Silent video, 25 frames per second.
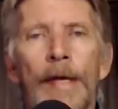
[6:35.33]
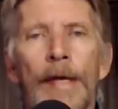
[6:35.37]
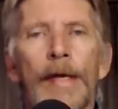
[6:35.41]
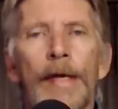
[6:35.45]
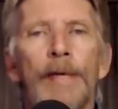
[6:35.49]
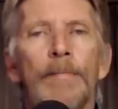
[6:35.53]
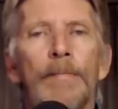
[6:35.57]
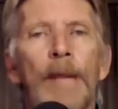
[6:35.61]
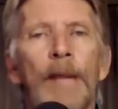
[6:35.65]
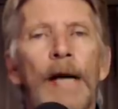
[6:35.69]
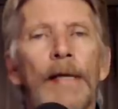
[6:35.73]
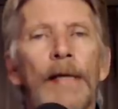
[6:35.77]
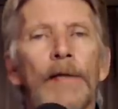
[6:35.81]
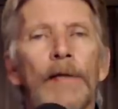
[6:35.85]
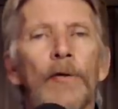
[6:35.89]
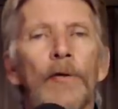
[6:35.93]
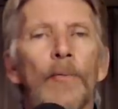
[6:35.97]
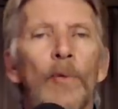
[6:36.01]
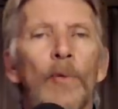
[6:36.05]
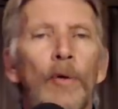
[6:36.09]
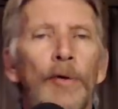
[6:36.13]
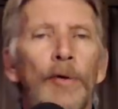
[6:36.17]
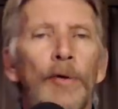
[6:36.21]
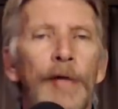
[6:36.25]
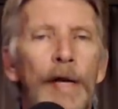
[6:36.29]
In my
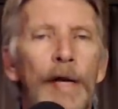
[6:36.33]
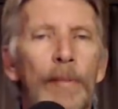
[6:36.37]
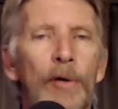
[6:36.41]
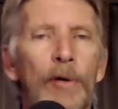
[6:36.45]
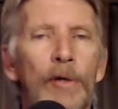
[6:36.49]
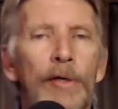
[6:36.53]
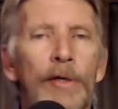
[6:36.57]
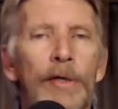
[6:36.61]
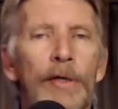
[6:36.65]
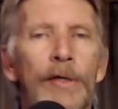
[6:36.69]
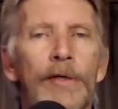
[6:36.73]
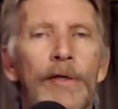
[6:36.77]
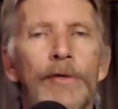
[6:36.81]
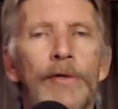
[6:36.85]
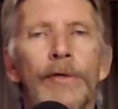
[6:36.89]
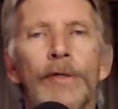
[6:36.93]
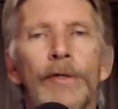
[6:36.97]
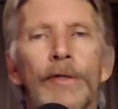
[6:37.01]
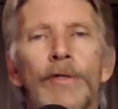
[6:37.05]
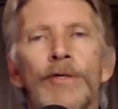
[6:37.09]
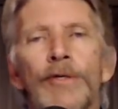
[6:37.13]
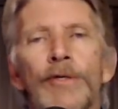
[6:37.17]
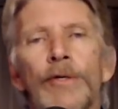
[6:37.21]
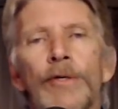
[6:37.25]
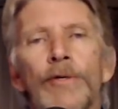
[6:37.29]
liberal neighborhood, you
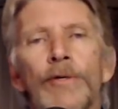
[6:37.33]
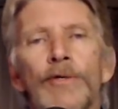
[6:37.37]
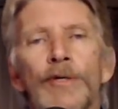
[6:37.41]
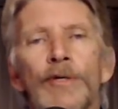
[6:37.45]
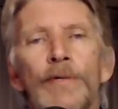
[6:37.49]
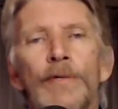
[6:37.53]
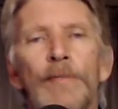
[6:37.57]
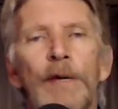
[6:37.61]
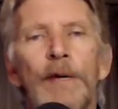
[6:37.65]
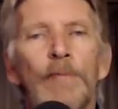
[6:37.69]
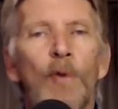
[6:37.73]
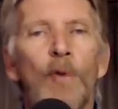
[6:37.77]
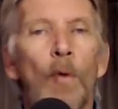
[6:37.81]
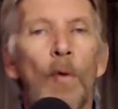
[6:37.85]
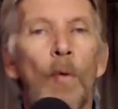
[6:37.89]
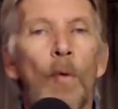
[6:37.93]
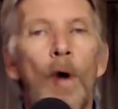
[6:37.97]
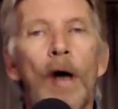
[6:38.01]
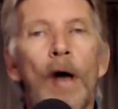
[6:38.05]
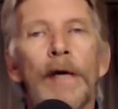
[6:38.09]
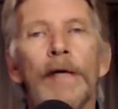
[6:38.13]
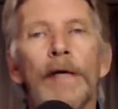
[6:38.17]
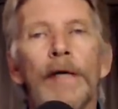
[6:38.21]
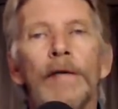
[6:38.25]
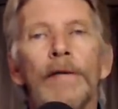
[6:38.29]
can still see people
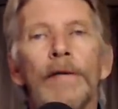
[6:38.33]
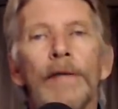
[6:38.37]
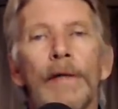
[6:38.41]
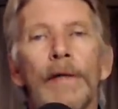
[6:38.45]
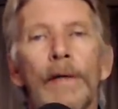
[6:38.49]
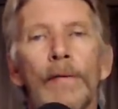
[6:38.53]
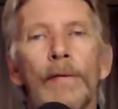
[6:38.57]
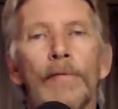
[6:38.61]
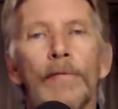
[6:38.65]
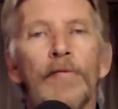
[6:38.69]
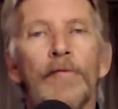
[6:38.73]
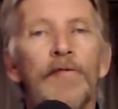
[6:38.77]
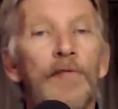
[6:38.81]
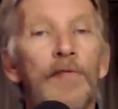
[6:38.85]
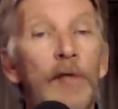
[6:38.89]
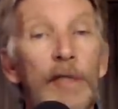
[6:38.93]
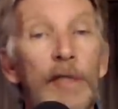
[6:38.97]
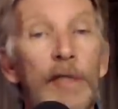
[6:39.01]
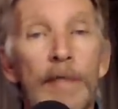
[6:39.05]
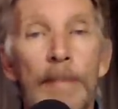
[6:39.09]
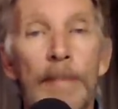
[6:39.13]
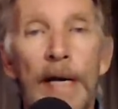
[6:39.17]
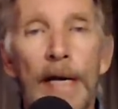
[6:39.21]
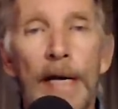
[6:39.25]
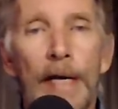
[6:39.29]
walking alone,
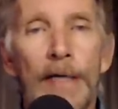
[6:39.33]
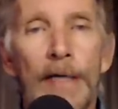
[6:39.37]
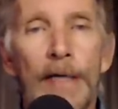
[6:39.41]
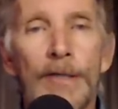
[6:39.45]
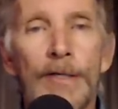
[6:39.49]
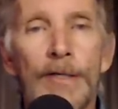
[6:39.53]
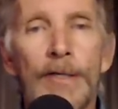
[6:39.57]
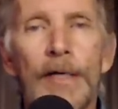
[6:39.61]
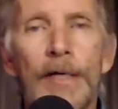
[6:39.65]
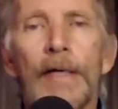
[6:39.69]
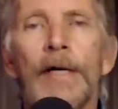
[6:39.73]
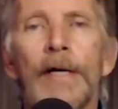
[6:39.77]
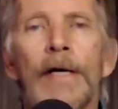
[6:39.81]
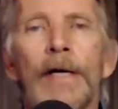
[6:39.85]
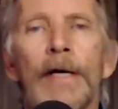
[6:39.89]
fully masked,